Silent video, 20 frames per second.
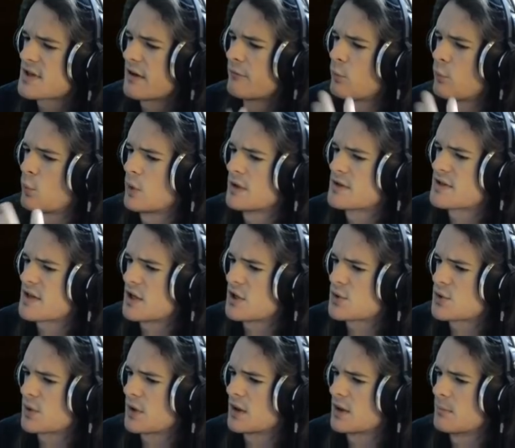have one
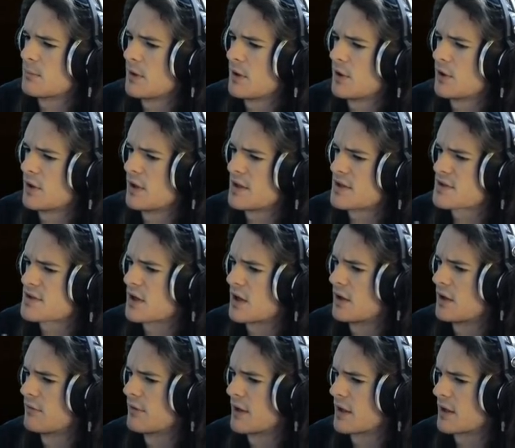sentry in the middle, and it's
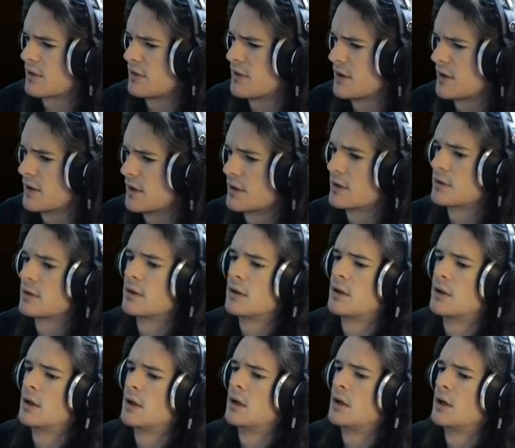kind of like the
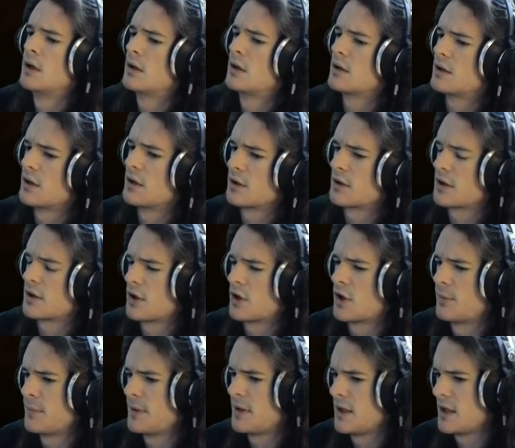Gungan
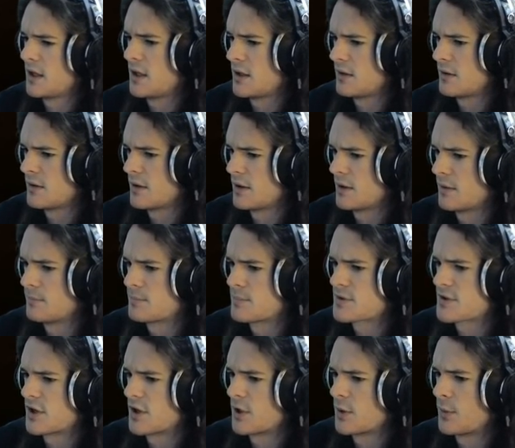army in the
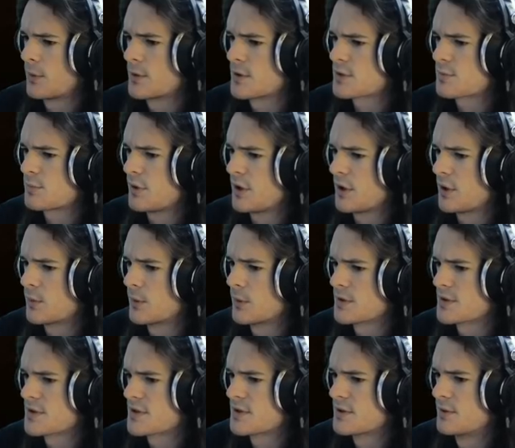Star Wars
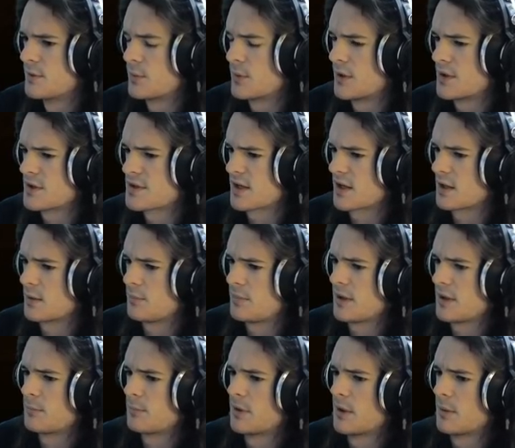prequels, where it's like a
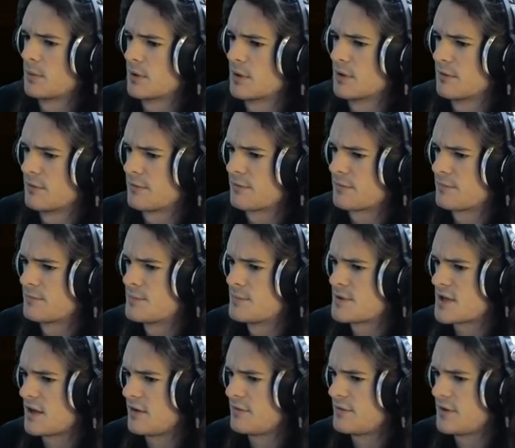big bubble of
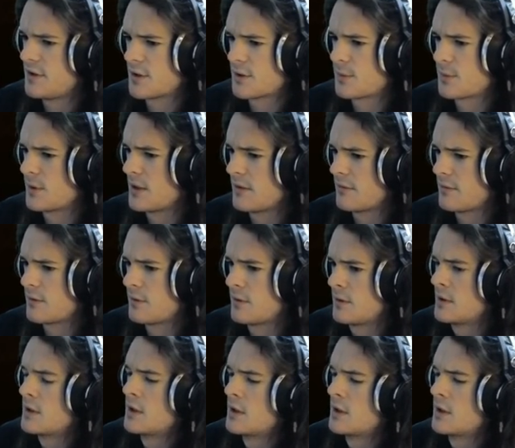safety or whatever.